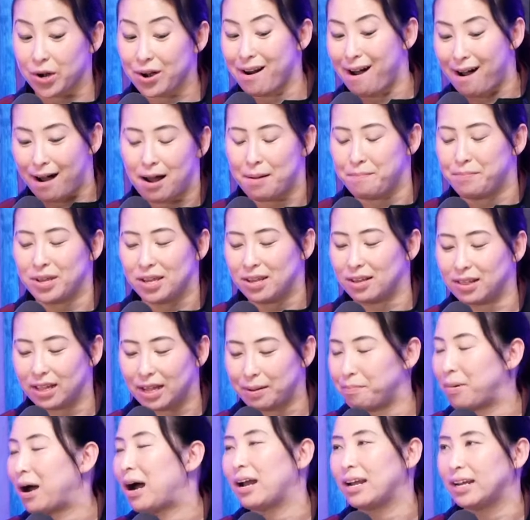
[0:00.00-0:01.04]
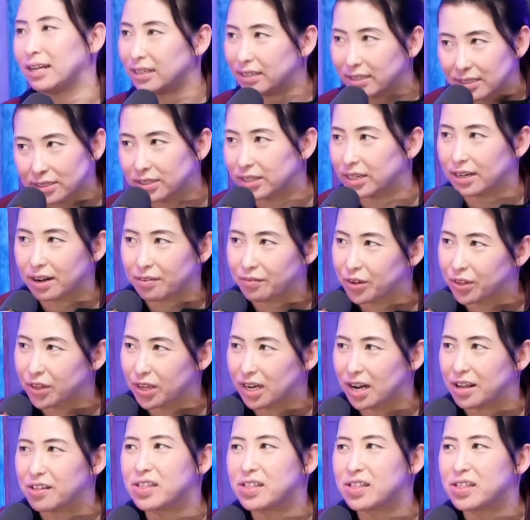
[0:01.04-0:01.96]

not being like biased and everything.